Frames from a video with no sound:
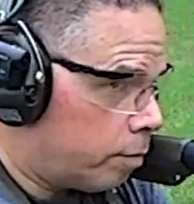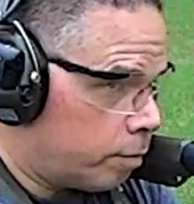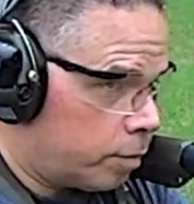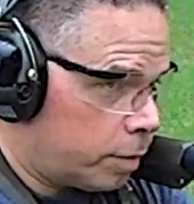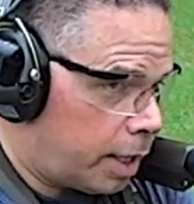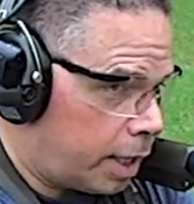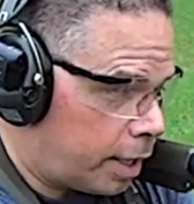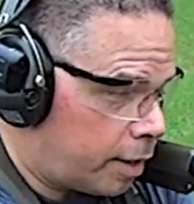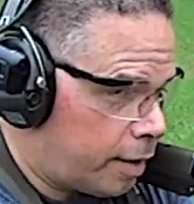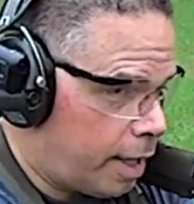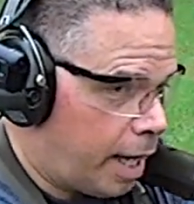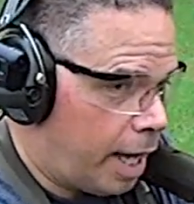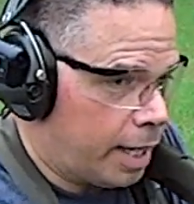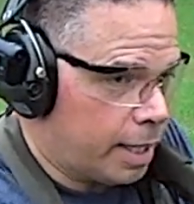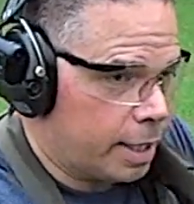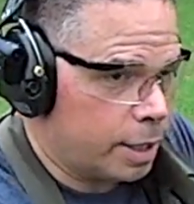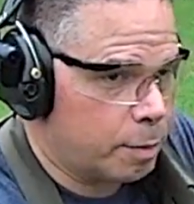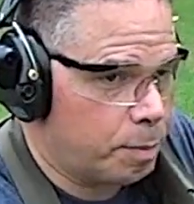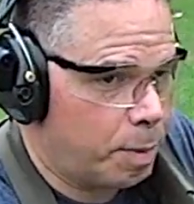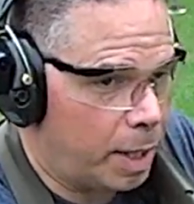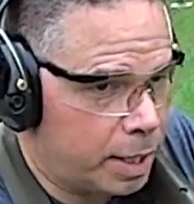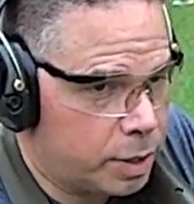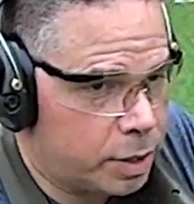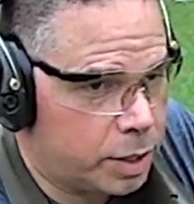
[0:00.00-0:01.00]
like that. It's
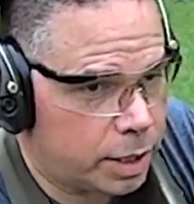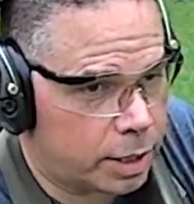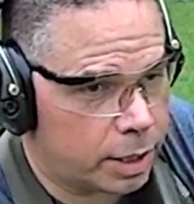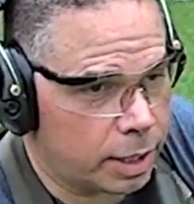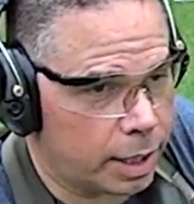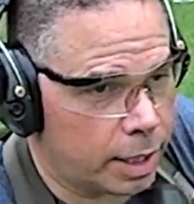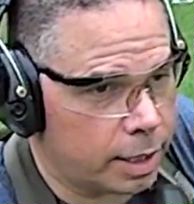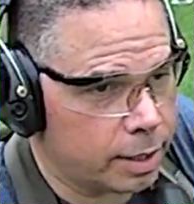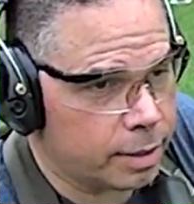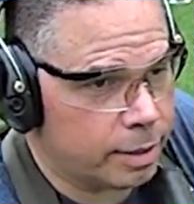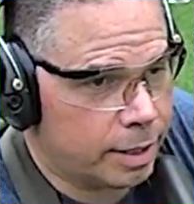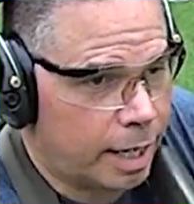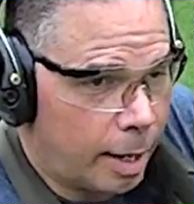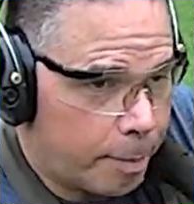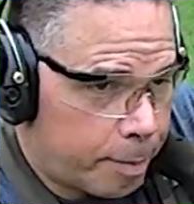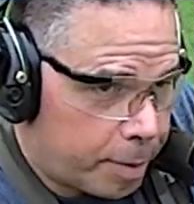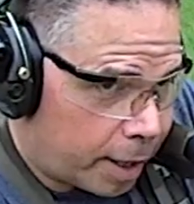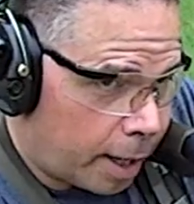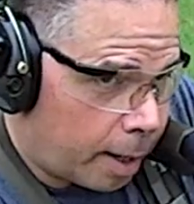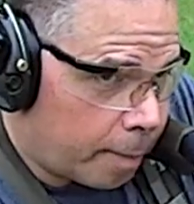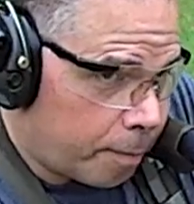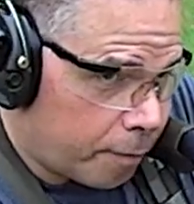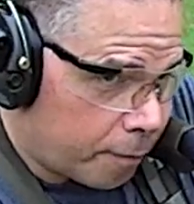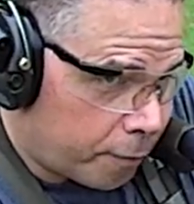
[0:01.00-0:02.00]
basically snap it
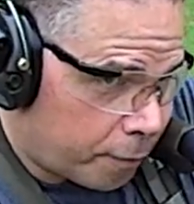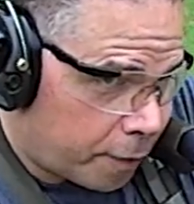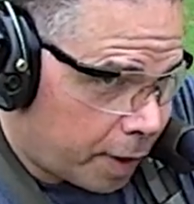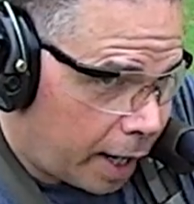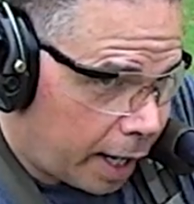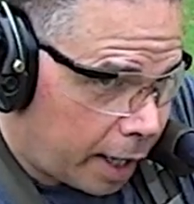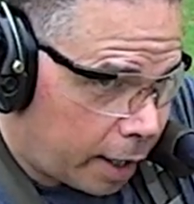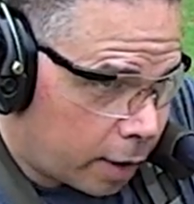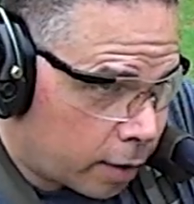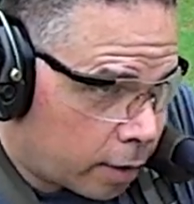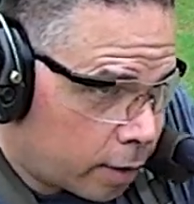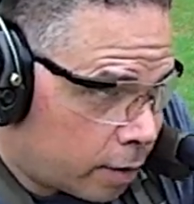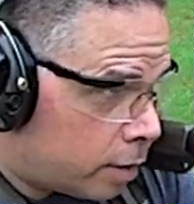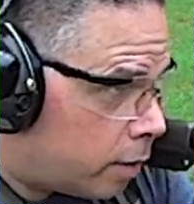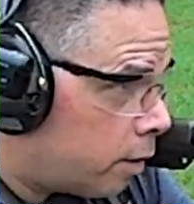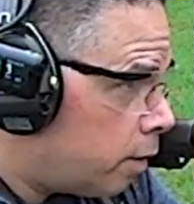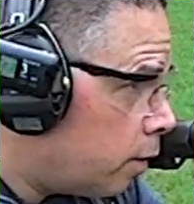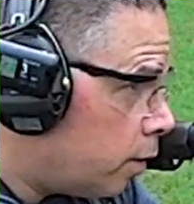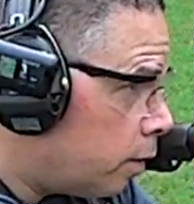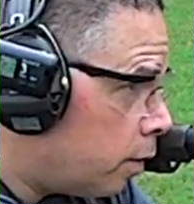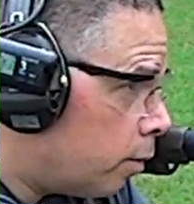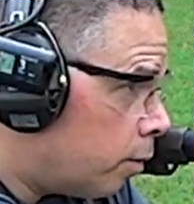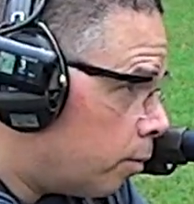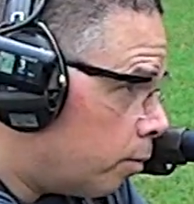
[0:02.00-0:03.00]
up, fire,
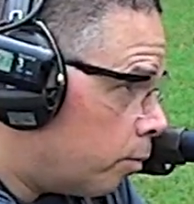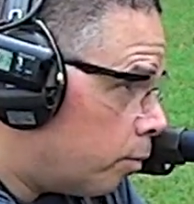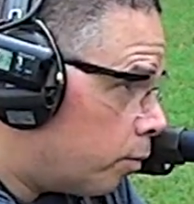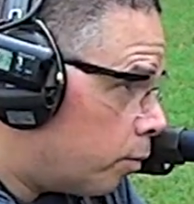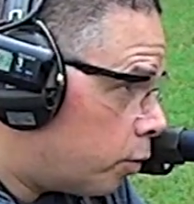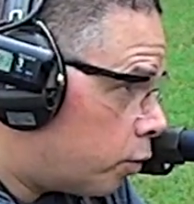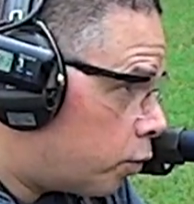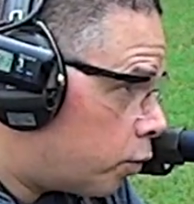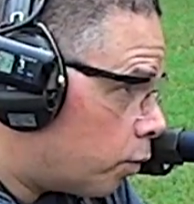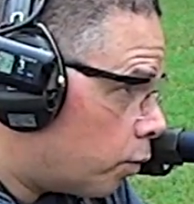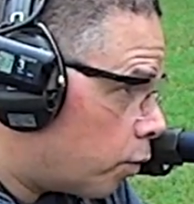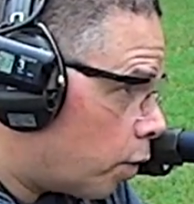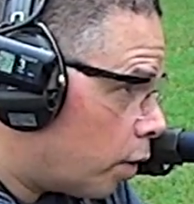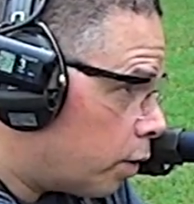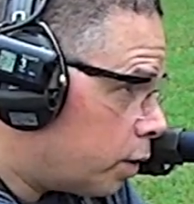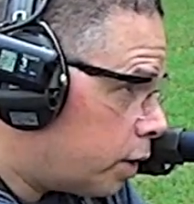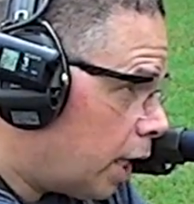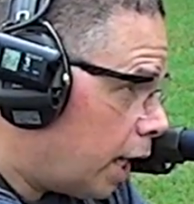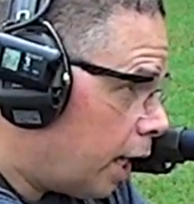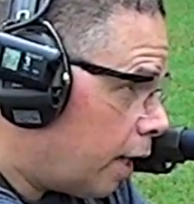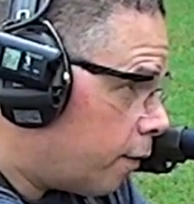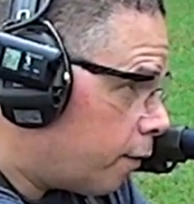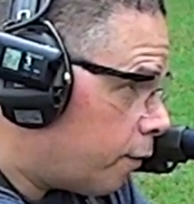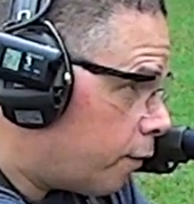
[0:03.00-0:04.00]

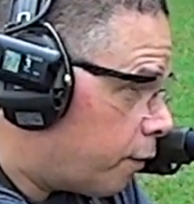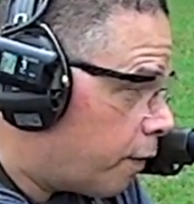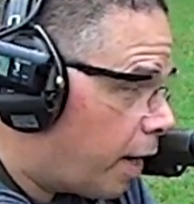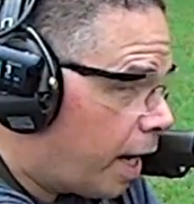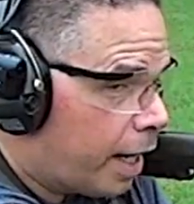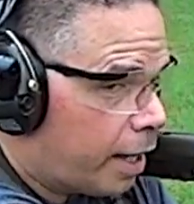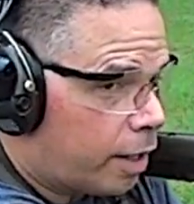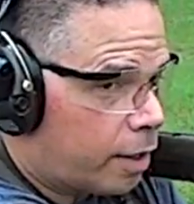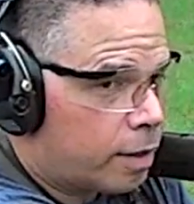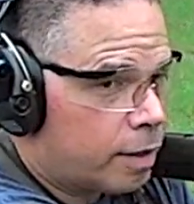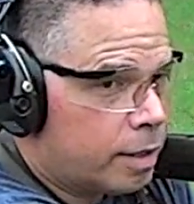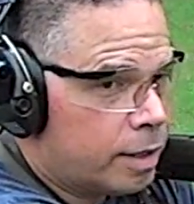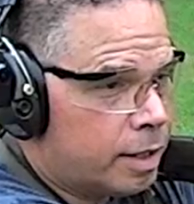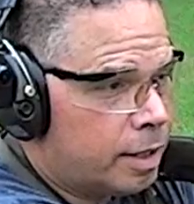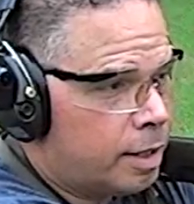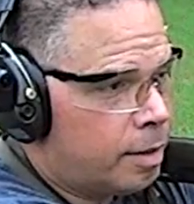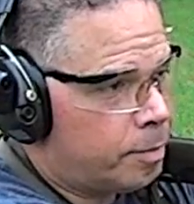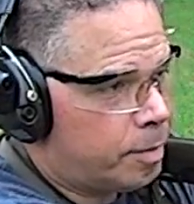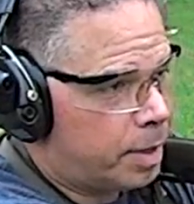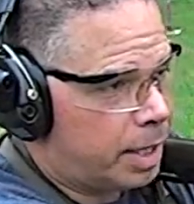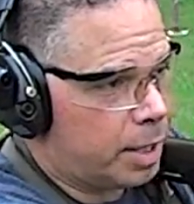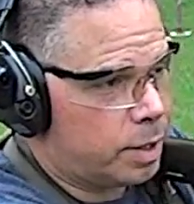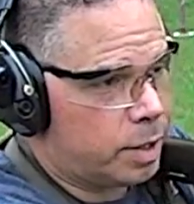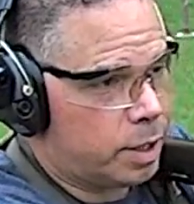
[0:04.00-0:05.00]
rotate, fire,
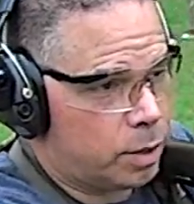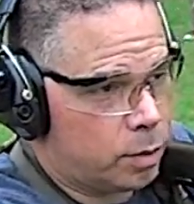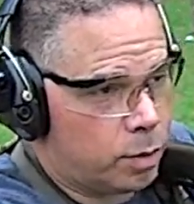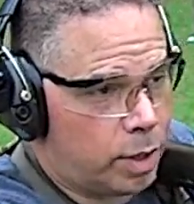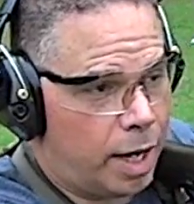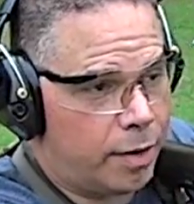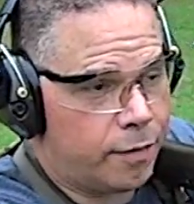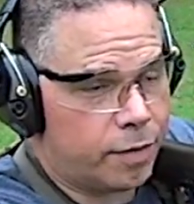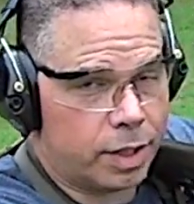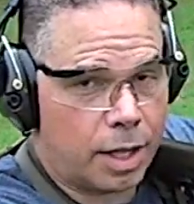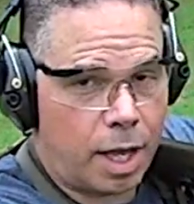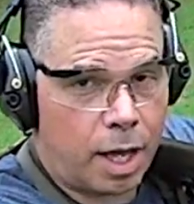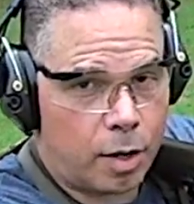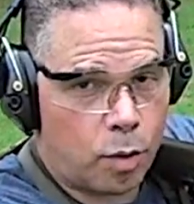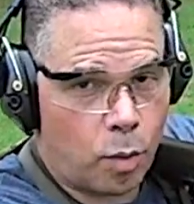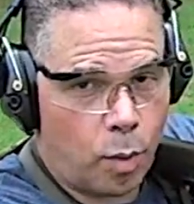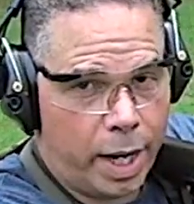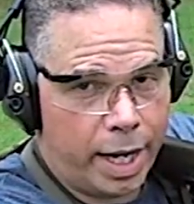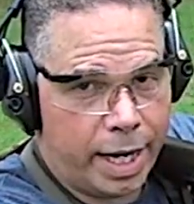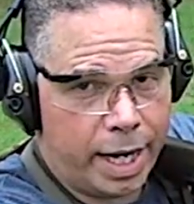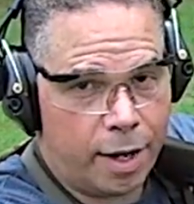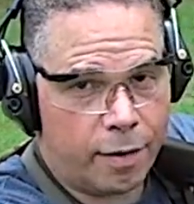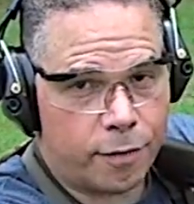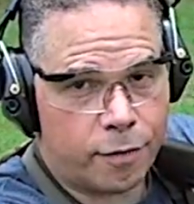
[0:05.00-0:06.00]
because you don't have a lot of
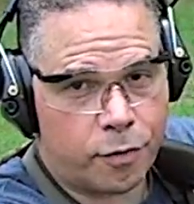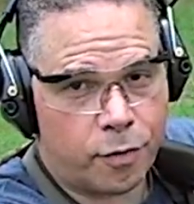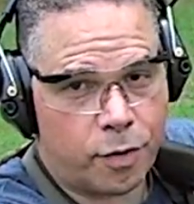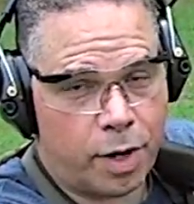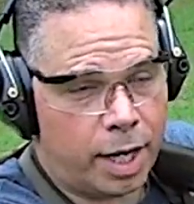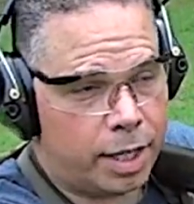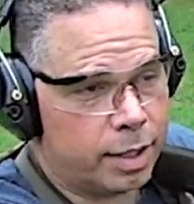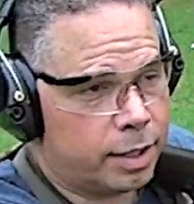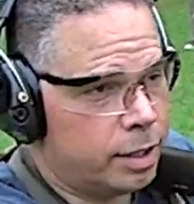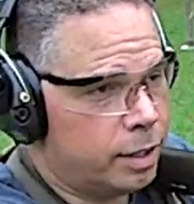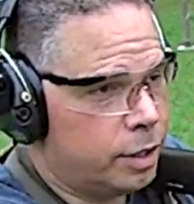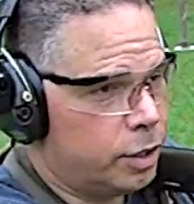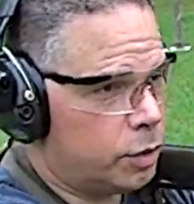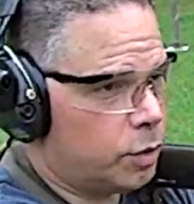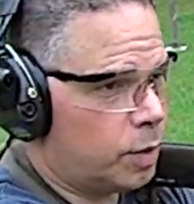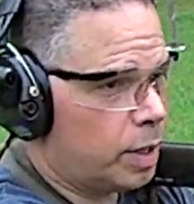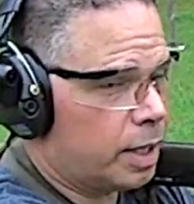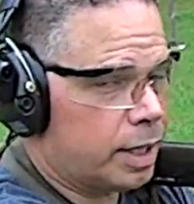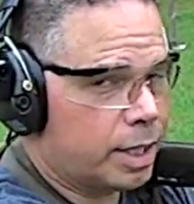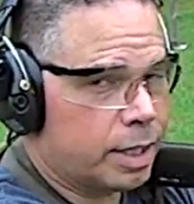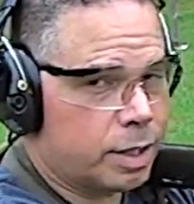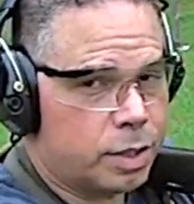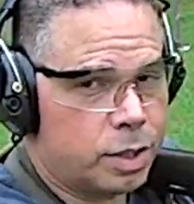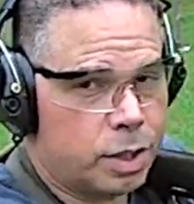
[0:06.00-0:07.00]
weight out front
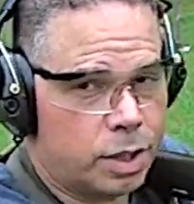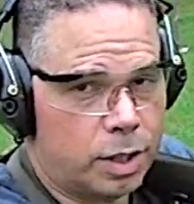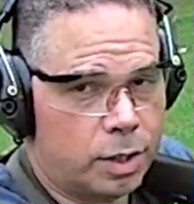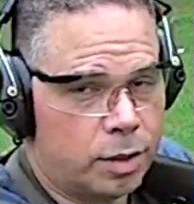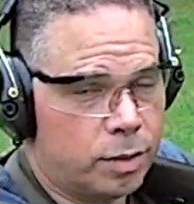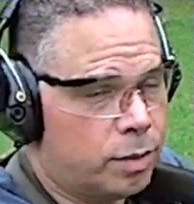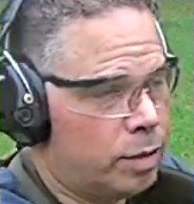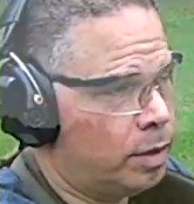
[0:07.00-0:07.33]
doing this to you.